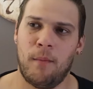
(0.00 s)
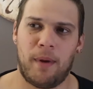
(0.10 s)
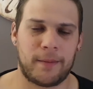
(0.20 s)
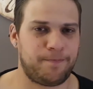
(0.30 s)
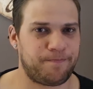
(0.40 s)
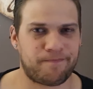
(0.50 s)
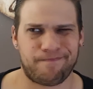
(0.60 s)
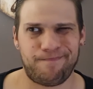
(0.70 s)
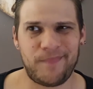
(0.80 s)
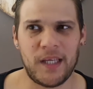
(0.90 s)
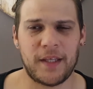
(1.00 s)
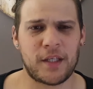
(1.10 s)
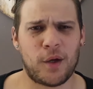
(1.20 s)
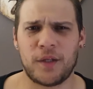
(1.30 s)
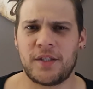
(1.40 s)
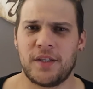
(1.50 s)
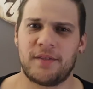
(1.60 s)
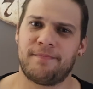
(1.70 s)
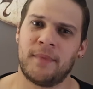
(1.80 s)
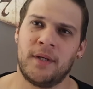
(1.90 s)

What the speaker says: but the Scots just